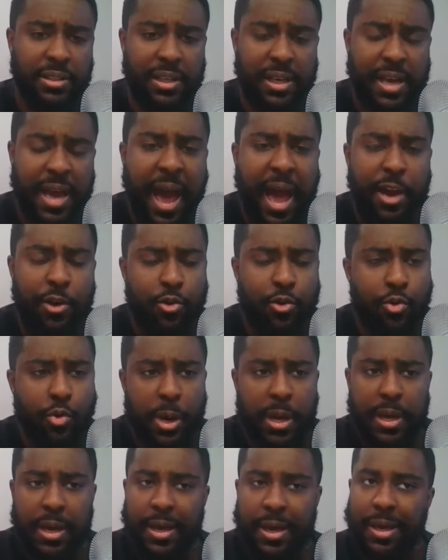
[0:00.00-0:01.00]
He's a guy
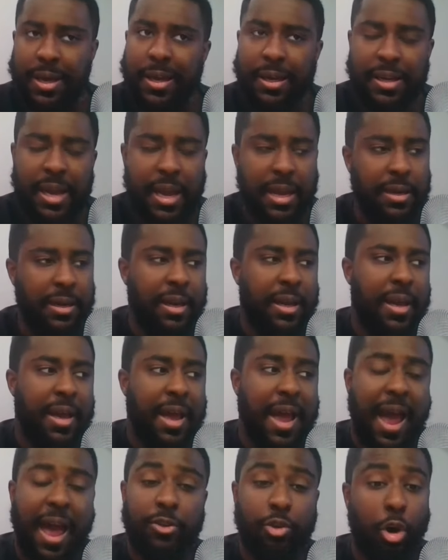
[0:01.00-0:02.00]
who, again,
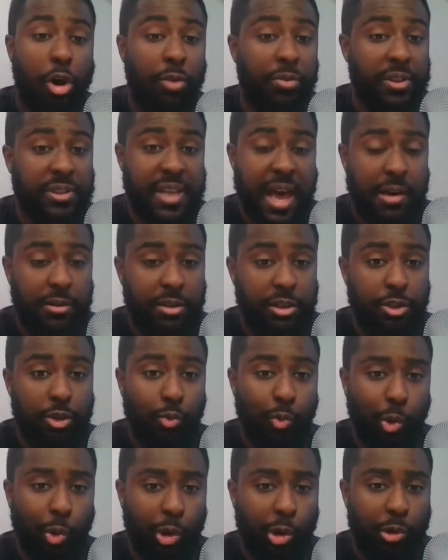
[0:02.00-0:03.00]
has all the talent in
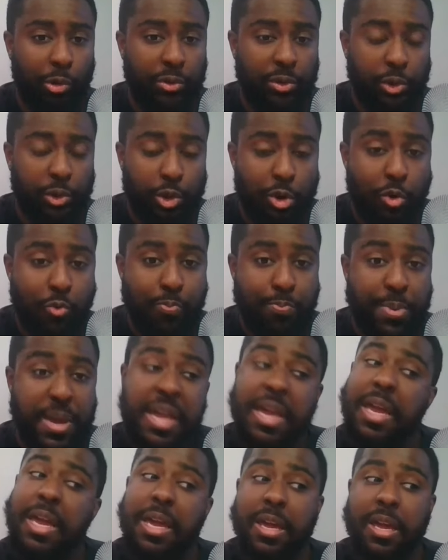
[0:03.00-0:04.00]
the world to
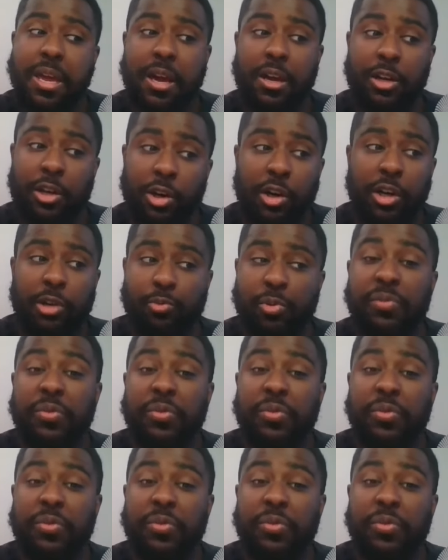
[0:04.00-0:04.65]
be good.